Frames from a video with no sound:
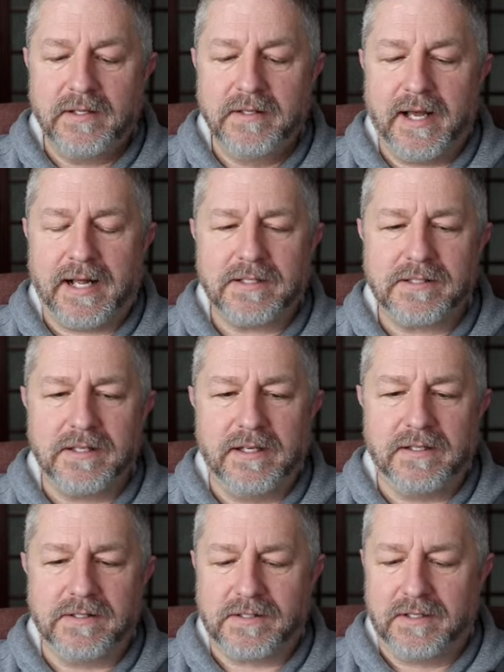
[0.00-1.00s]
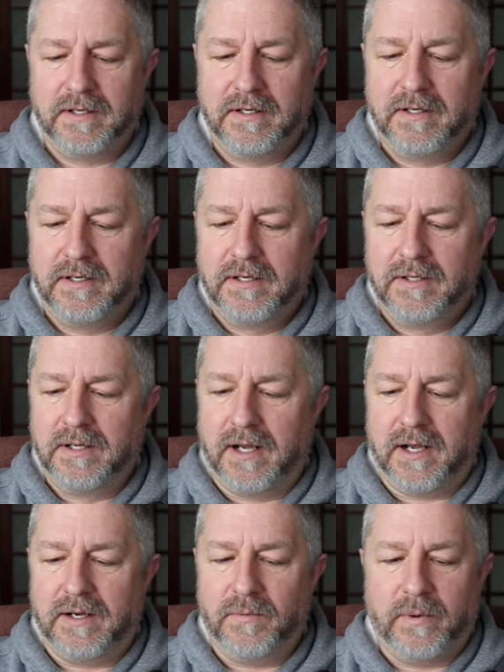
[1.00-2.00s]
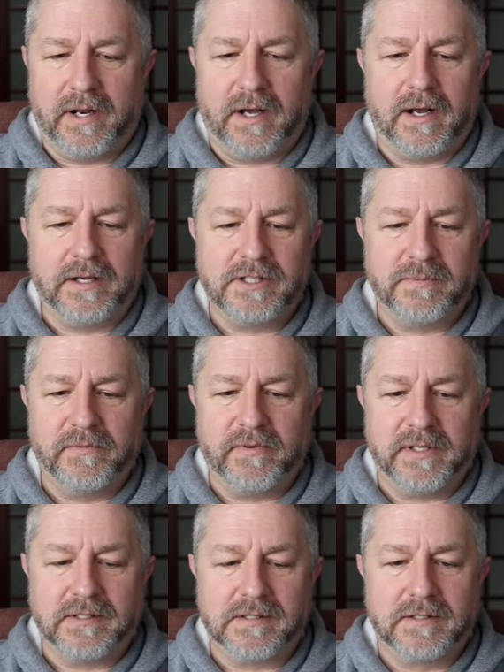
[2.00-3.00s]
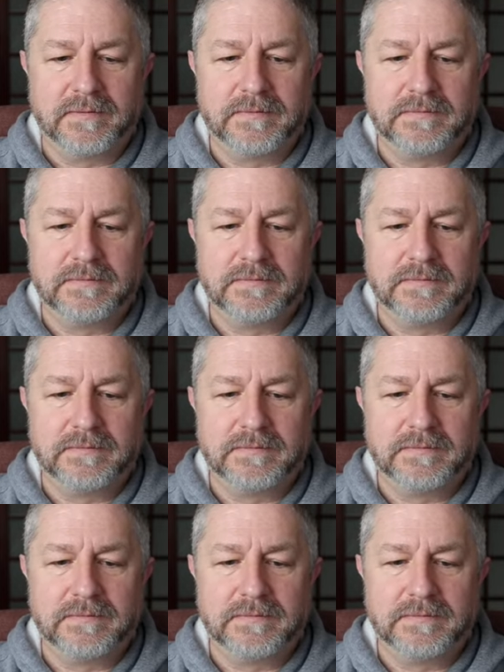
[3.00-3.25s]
that is... Uh, what a heist movie is.